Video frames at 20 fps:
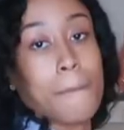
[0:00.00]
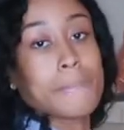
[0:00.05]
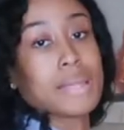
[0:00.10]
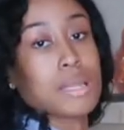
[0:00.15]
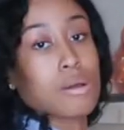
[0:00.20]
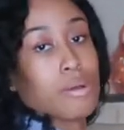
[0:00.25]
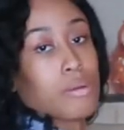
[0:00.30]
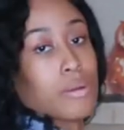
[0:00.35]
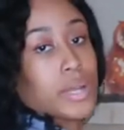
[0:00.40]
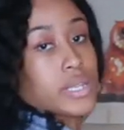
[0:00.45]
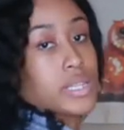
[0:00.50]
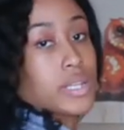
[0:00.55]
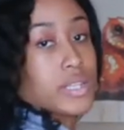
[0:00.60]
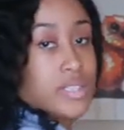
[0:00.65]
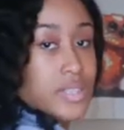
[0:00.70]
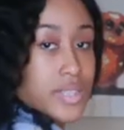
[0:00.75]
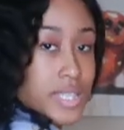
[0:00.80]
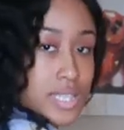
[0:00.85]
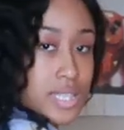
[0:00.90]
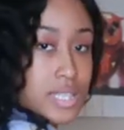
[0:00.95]
blowing right there.
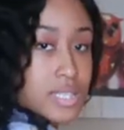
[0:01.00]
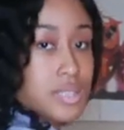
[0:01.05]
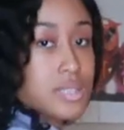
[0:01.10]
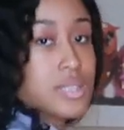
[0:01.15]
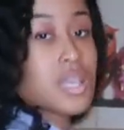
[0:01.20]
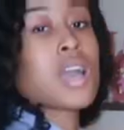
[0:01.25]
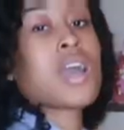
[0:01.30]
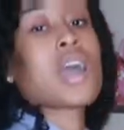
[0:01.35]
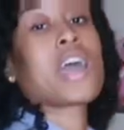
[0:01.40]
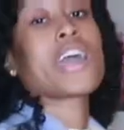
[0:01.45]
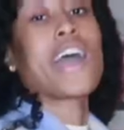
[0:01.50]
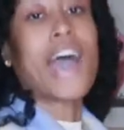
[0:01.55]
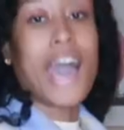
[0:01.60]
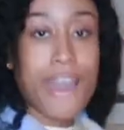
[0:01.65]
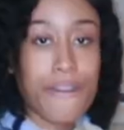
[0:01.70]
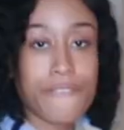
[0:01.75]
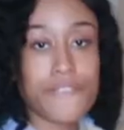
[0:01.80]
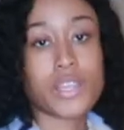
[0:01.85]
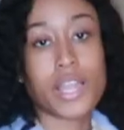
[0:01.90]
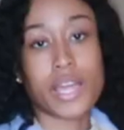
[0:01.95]
So this is,
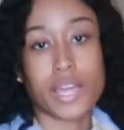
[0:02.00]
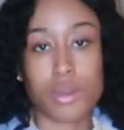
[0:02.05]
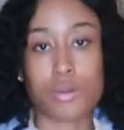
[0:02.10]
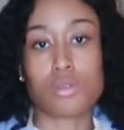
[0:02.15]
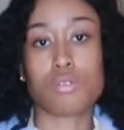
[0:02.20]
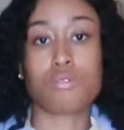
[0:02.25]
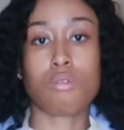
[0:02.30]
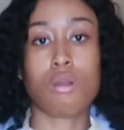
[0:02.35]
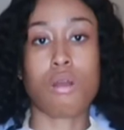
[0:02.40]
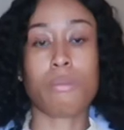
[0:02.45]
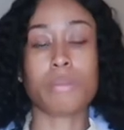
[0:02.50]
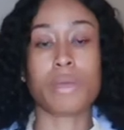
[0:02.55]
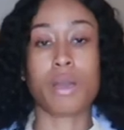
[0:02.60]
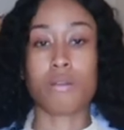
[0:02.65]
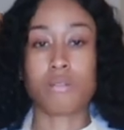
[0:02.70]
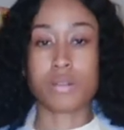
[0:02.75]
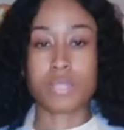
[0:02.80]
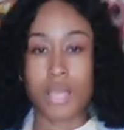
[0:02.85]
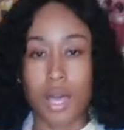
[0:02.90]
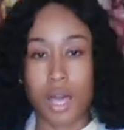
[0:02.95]
I feel like it'll grow on me
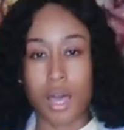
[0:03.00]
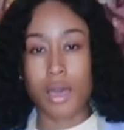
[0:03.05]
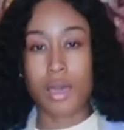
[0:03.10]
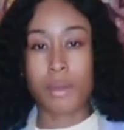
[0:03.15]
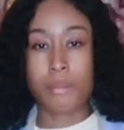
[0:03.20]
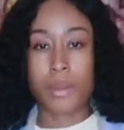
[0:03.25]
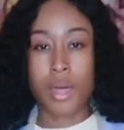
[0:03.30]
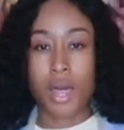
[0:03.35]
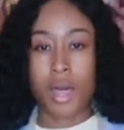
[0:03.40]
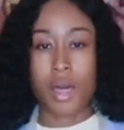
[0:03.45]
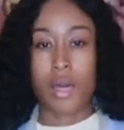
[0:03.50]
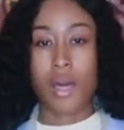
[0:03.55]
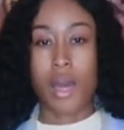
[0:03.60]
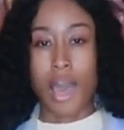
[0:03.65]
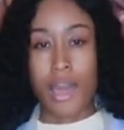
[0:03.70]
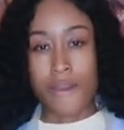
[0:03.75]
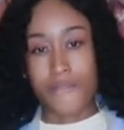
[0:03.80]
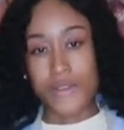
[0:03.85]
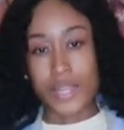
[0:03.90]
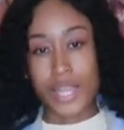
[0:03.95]
over time.
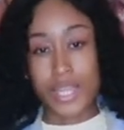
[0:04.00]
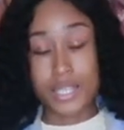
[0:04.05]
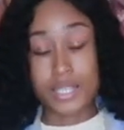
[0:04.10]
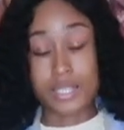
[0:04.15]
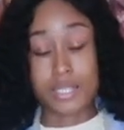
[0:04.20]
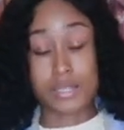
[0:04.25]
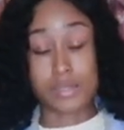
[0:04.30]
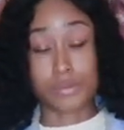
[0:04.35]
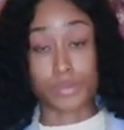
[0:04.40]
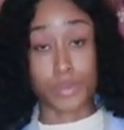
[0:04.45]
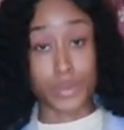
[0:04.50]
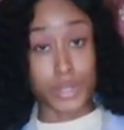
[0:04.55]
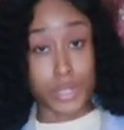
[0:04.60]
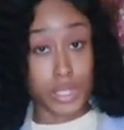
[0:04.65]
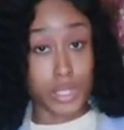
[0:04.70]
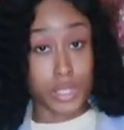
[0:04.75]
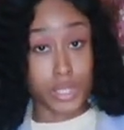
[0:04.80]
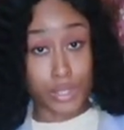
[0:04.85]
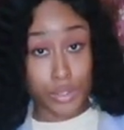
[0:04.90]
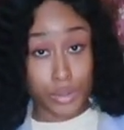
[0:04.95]
I feel like this is
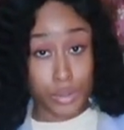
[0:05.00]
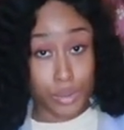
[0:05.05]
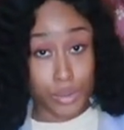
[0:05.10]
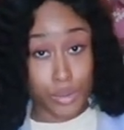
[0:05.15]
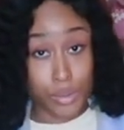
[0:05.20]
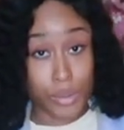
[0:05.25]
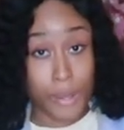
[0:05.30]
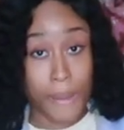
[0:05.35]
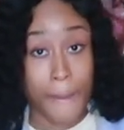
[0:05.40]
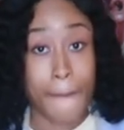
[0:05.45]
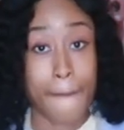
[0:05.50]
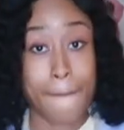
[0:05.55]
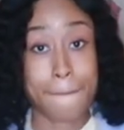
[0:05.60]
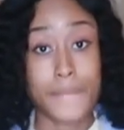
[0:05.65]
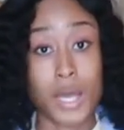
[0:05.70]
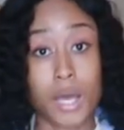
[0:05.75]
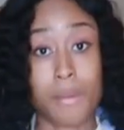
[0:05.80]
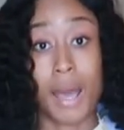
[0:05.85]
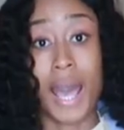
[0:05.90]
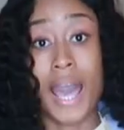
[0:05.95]
really cute.
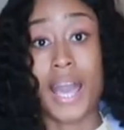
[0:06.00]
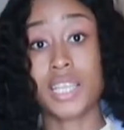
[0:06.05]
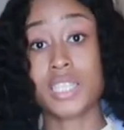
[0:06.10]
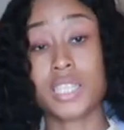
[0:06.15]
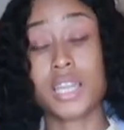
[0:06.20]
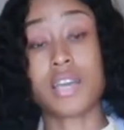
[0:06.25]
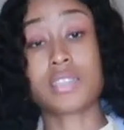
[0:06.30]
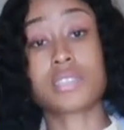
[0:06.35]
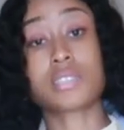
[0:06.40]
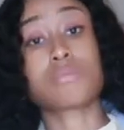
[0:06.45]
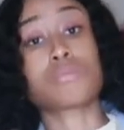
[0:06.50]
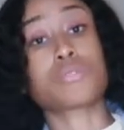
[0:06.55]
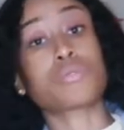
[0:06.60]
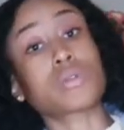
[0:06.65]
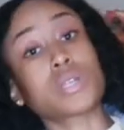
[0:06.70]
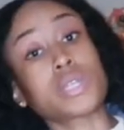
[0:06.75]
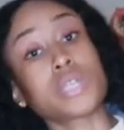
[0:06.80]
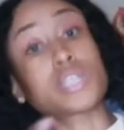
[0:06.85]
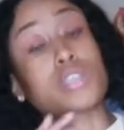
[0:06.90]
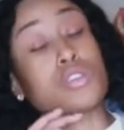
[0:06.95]
I actually got some
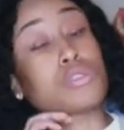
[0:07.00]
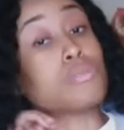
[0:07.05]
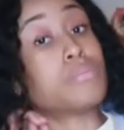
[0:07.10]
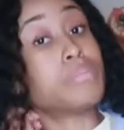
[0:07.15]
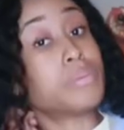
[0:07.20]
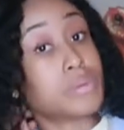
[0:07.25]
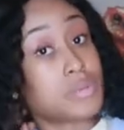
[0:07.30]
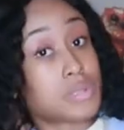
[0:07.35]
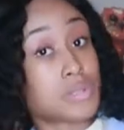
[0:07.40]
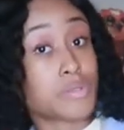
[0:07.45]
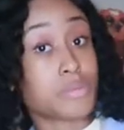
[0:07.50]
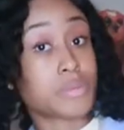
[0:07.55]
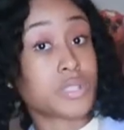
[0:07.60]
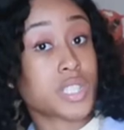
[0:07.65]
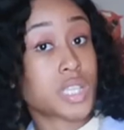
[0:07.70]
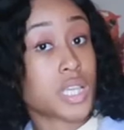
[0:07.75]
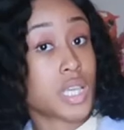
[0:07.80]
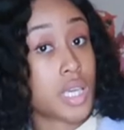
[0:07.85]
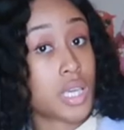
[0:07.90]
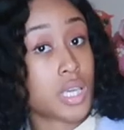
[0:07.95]
really cute boots from
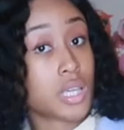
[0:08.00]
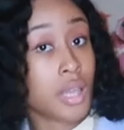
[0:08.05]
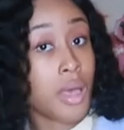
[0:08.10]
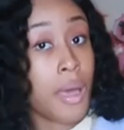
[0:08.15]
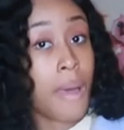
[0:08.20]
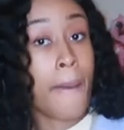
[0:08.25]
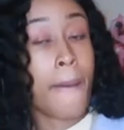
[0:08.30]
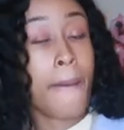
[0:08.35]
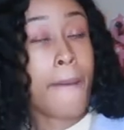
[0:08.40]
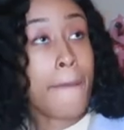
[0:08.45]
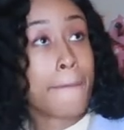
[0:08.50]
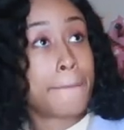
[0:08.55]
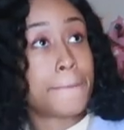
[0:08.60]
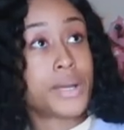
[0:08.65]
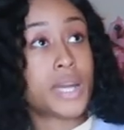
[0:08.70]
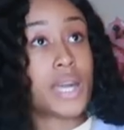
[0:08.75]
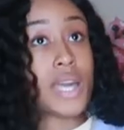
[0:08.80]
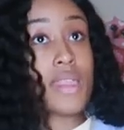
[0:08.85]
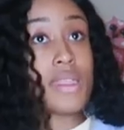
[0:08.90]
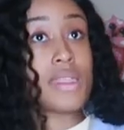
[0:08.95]
Shein,
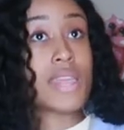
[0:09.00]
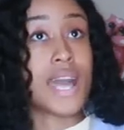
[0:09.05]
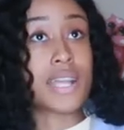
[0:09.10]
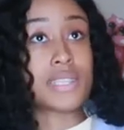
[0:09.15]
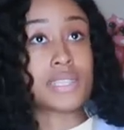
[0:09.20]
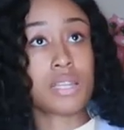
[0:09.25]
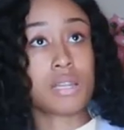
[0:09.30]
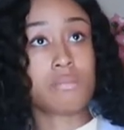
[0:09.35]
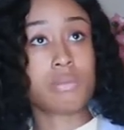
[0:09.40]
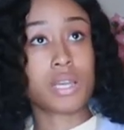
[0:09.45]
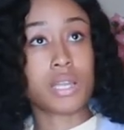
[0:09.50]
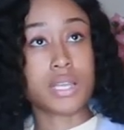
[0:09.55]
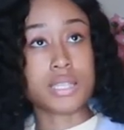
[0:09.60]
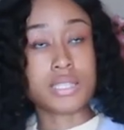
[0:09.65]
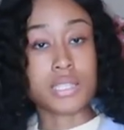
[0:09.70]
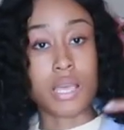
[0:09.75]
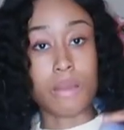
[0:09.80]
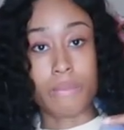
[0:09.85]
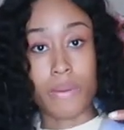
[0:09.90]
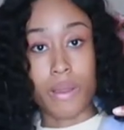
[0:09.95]
but that's gonna be in a
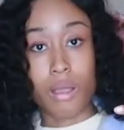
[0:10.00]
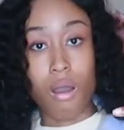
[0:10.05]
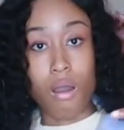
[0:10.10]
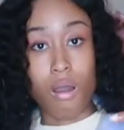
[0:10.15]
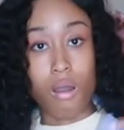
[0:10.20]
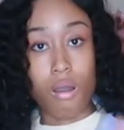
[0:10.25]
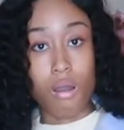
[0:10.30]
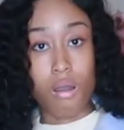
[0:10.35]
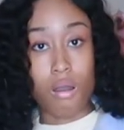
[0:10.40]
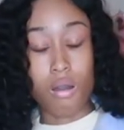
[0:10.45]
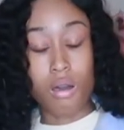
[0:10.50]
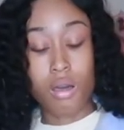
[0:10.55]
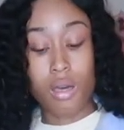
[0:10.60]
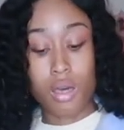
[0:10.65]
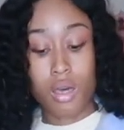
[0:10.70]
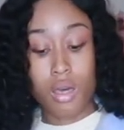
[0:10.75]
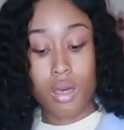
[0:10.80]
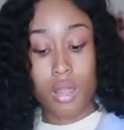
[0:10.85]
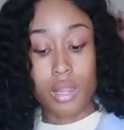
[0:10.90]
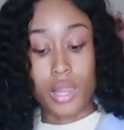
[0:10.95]
separate haul,
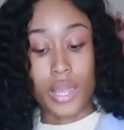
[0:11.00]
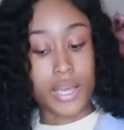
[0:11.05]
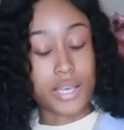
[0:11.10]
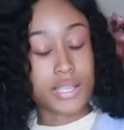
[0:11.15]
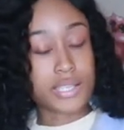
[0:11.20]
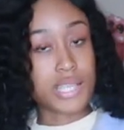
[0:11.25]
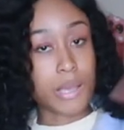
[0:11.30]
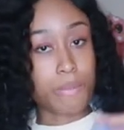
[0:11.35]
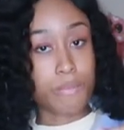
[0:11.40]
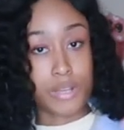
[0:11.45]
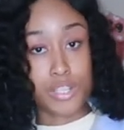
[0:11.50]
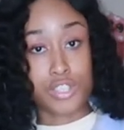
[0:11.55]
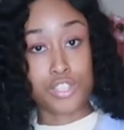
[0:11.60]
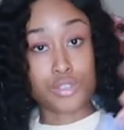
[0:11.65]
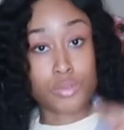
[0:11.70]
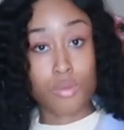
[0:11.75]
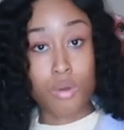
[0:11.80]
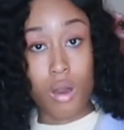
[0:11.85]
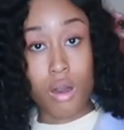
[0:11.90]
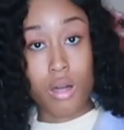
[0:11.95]
like a separate
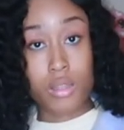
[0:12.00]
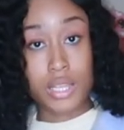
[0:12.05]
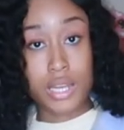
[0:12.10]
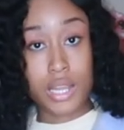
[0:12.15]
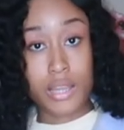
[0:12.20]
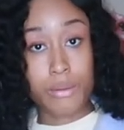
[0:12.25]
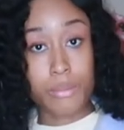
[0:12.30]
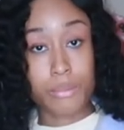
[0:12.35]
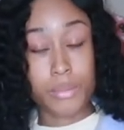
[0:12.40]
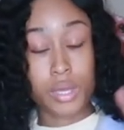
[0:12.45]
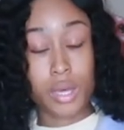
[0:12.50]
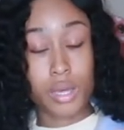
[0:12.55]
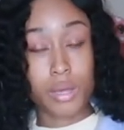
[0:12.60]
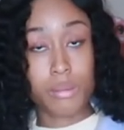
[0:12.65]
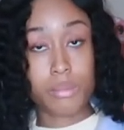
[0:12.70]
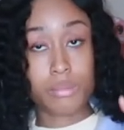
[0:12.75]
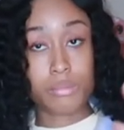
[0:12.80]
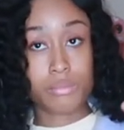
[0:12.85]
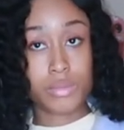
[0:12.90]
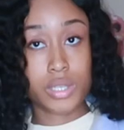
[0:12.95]
shoe haul that
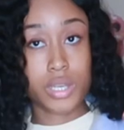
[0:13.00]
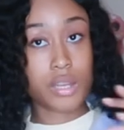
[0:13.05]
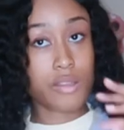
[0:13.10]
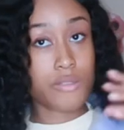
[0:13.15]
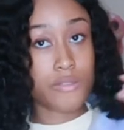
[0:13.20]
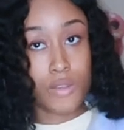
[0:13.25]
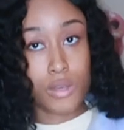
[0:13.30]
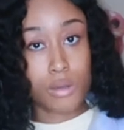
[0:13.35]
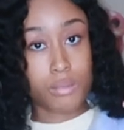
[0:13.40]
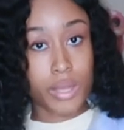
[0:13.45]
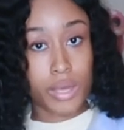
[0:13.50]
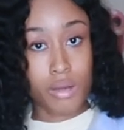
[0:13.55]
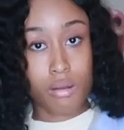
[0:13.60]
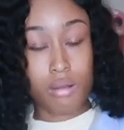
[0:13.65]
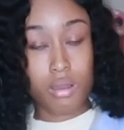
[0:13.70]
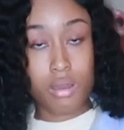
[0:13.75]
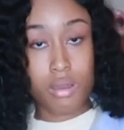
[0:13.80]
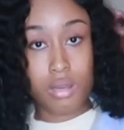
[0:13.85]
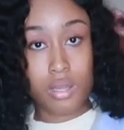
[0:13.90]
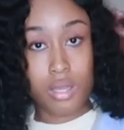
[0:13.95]
I'm gonna film later
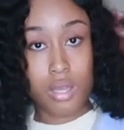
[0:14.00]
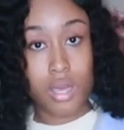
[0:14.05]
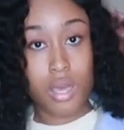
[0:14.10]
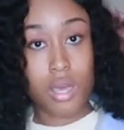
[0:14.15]
on.